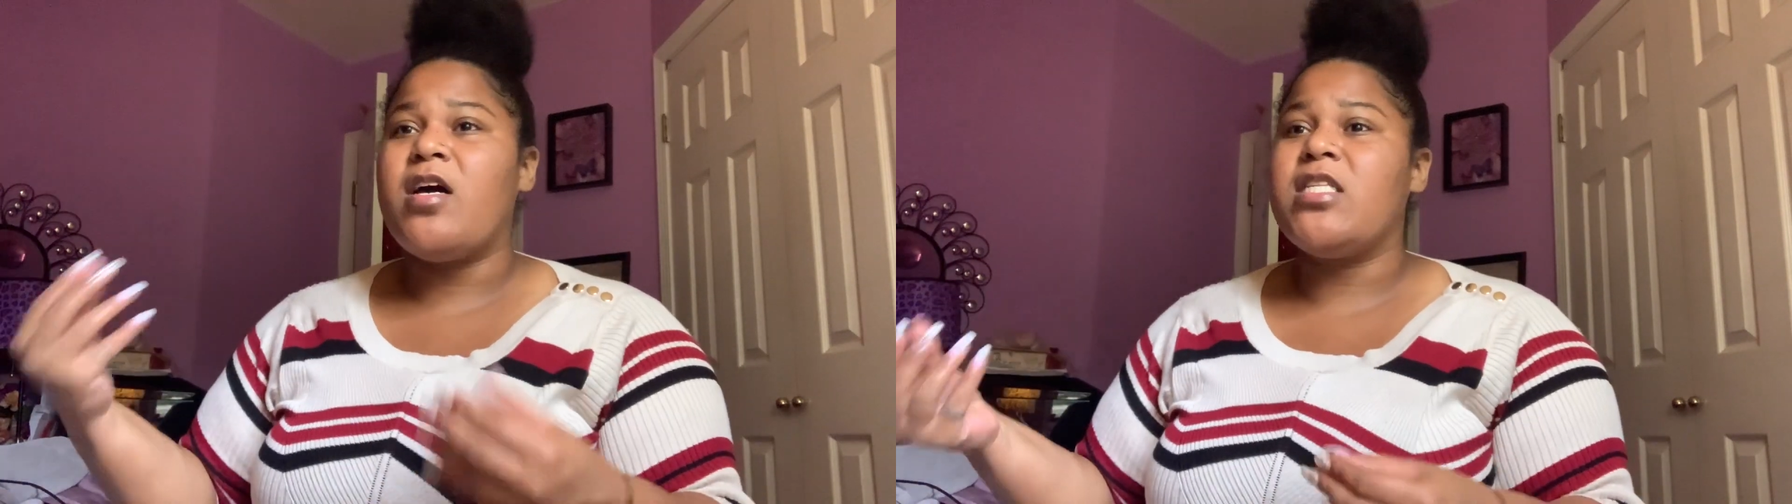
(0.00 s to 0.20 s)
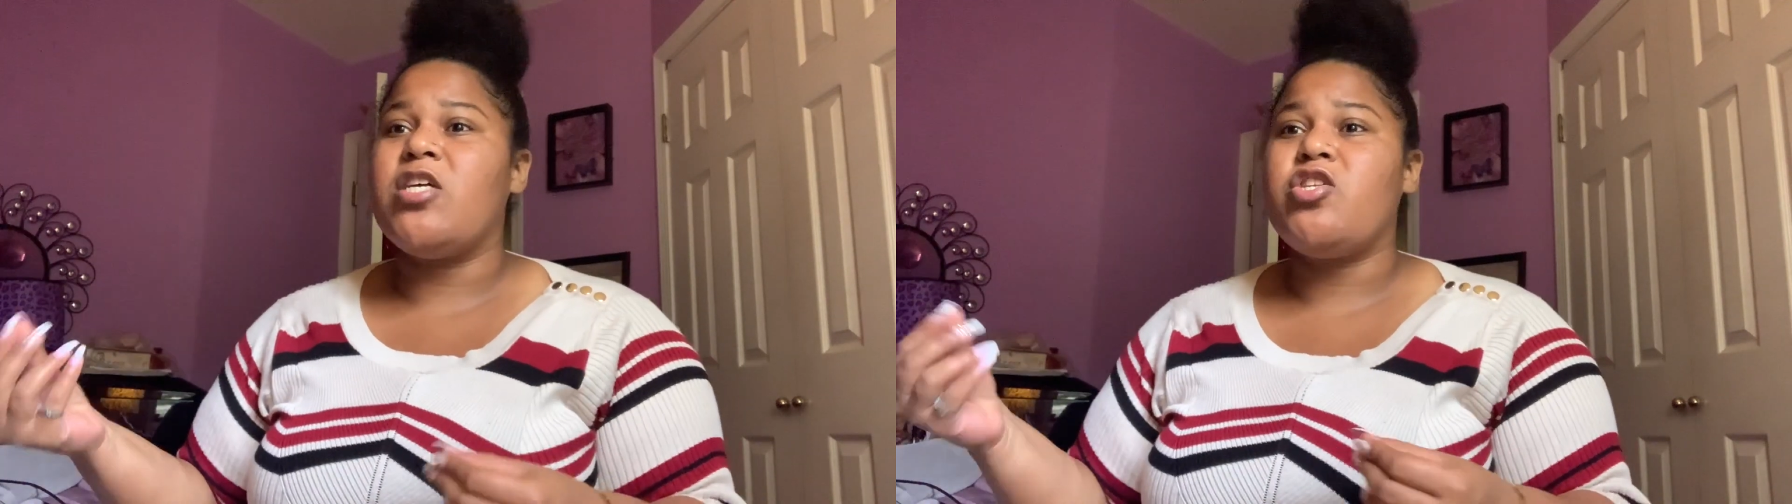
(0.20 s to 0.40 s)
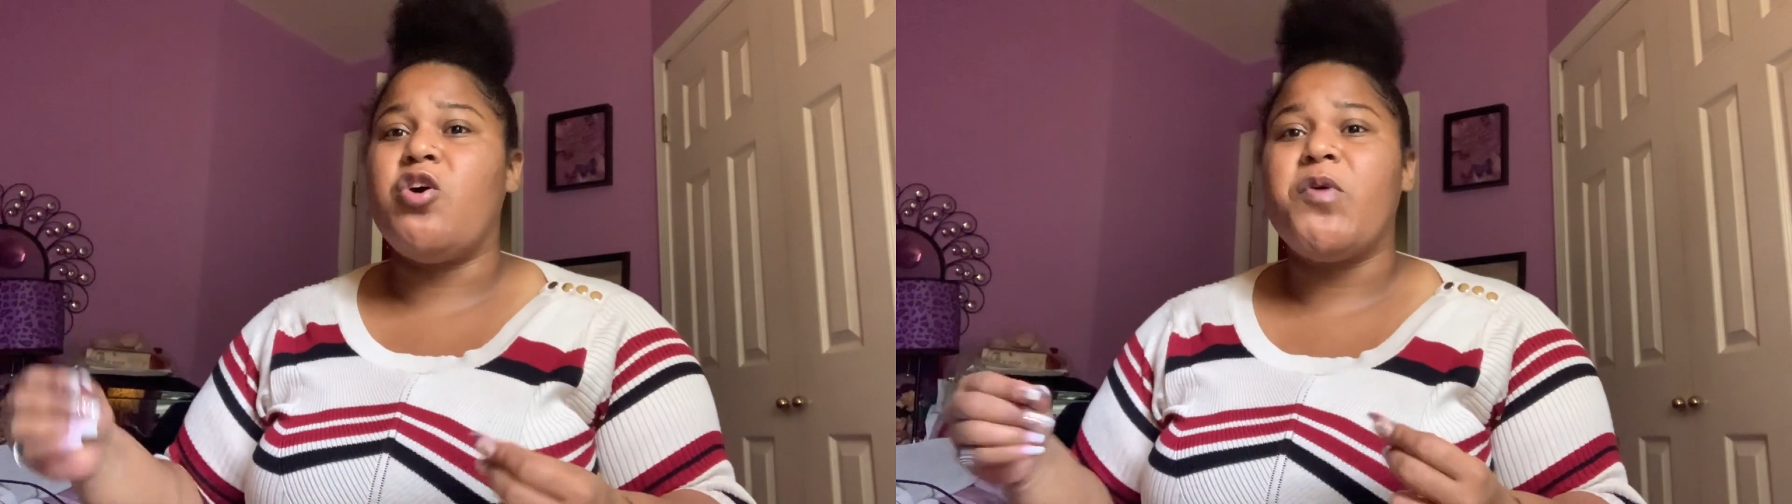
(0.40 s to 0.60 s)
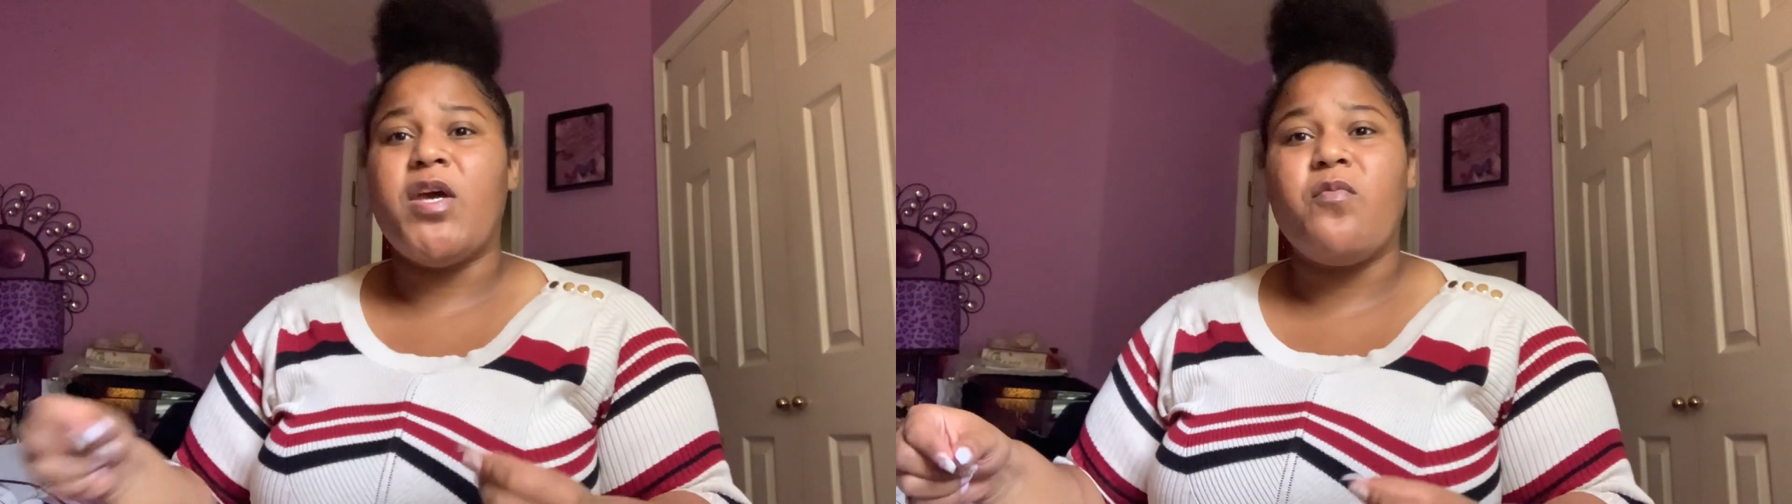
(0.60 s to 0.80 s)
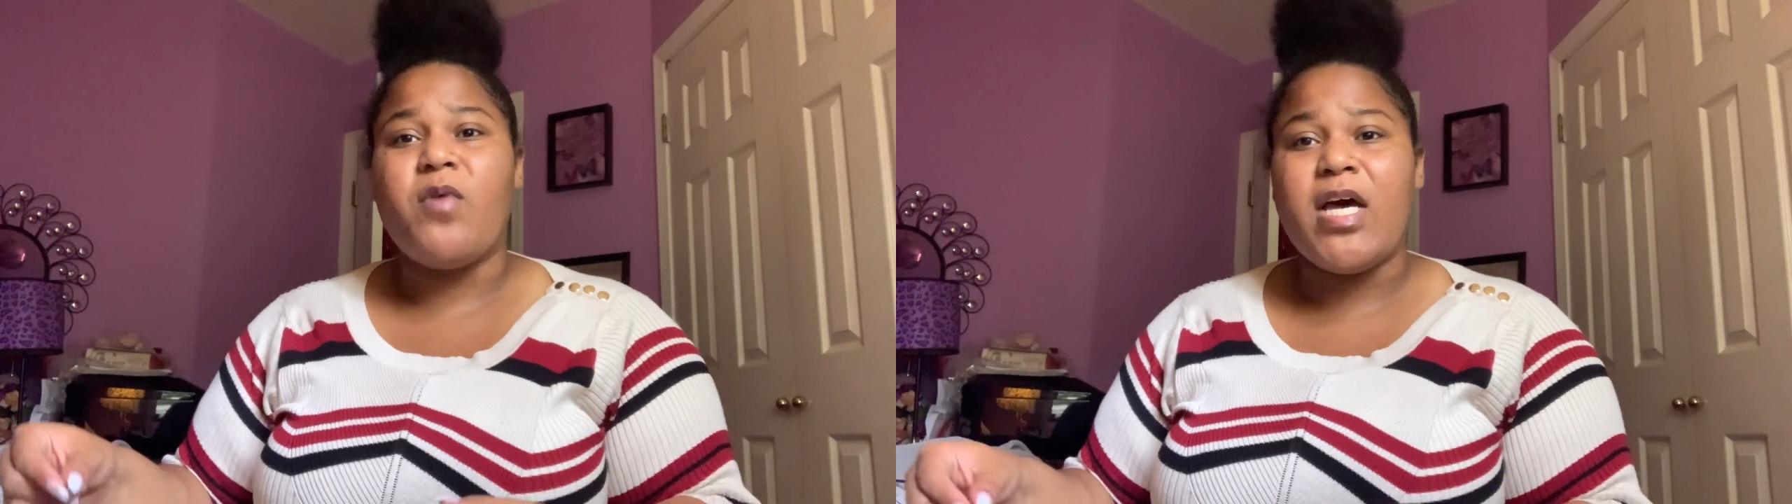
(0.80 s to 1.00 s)
gonna say don't
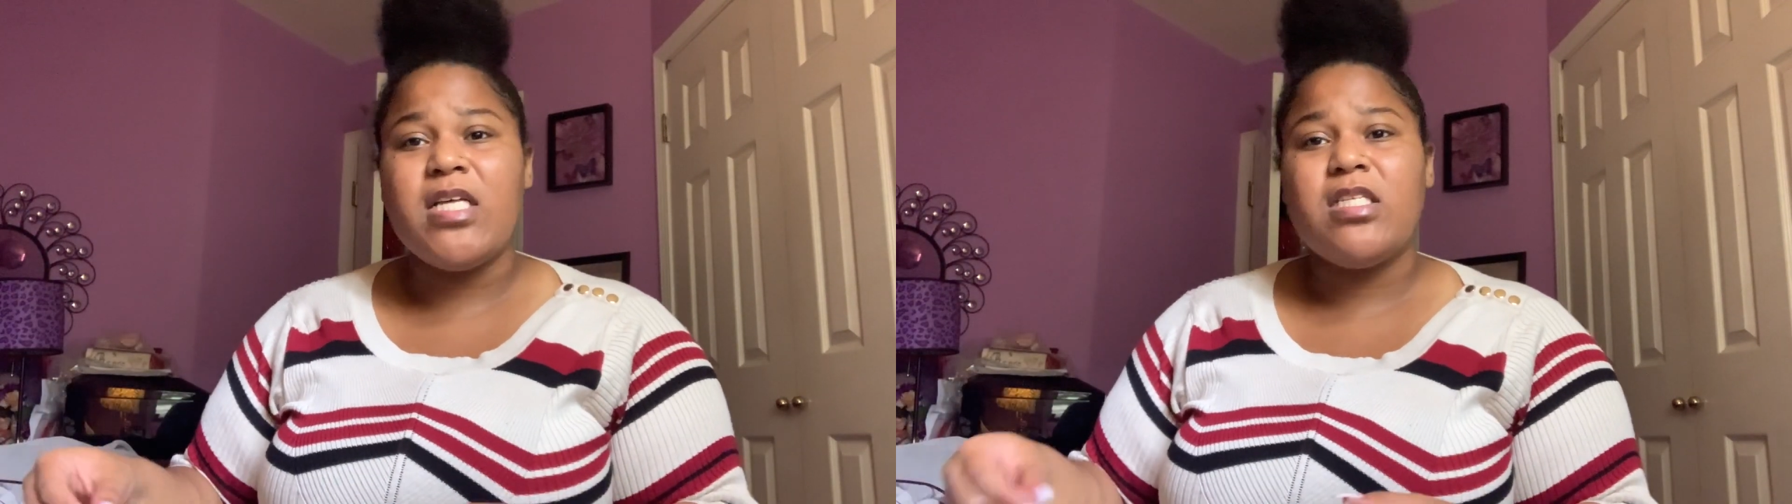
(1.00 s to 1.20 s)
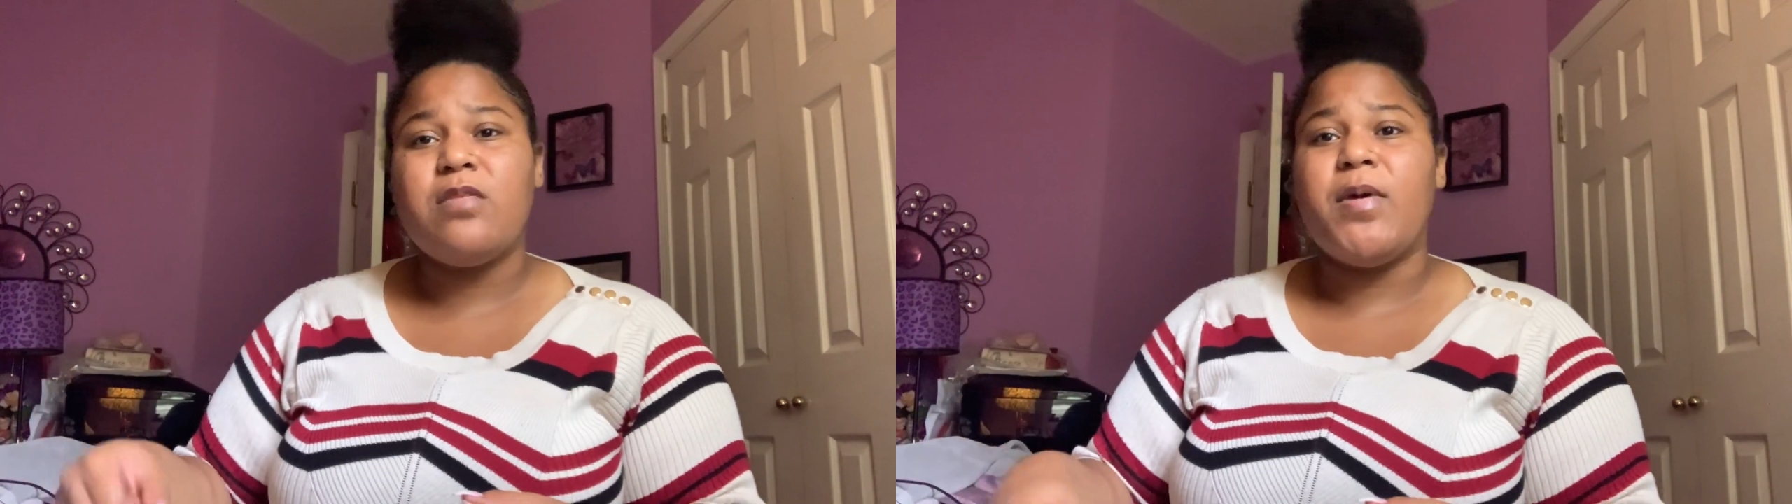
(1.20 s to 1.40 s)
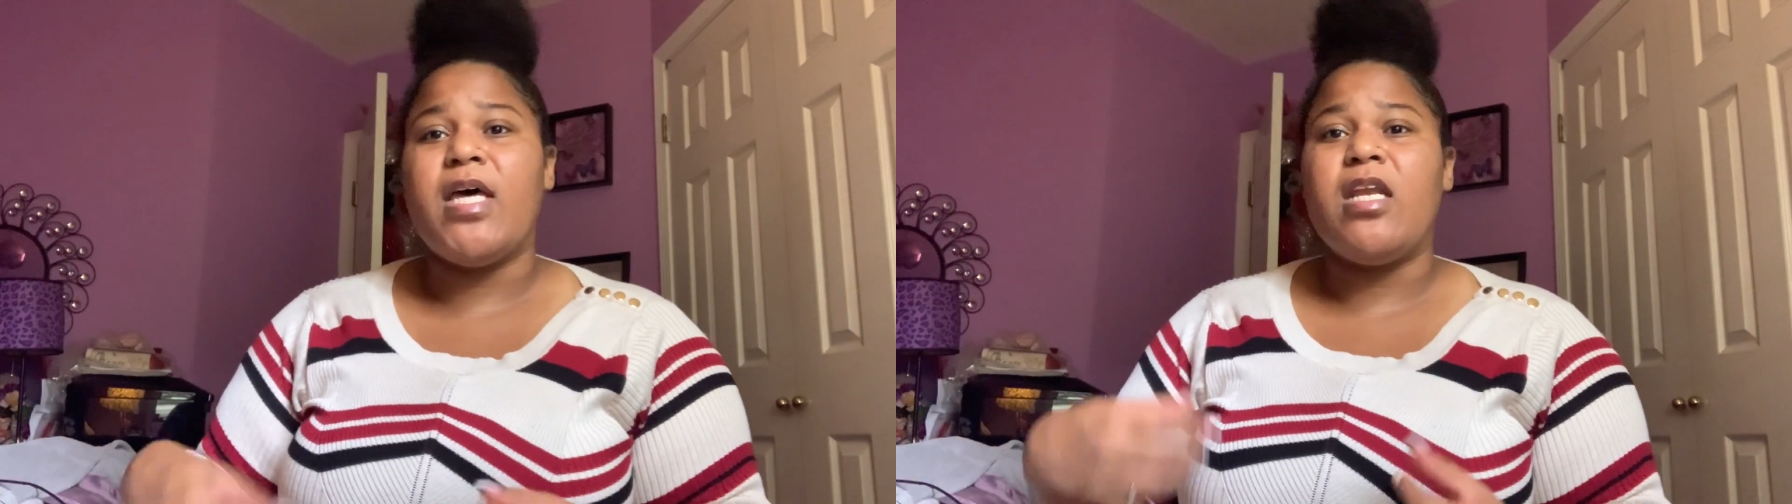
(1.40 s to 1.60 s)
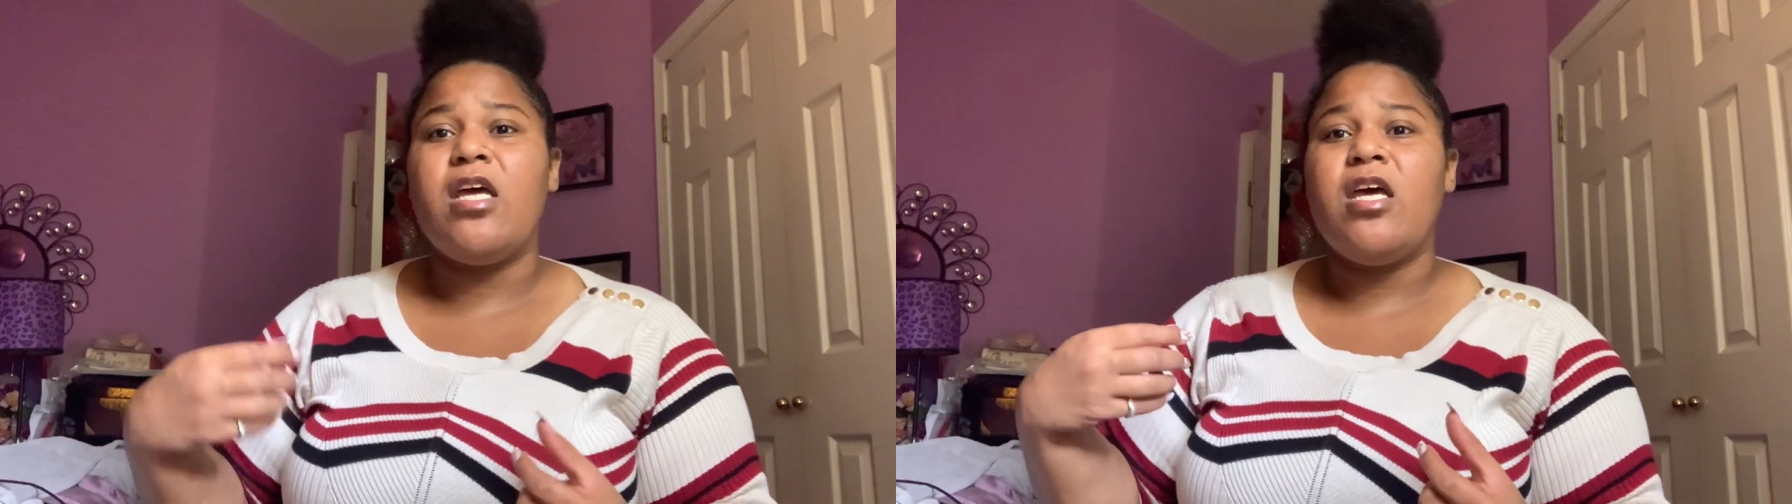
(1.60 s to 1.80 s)
get rest, but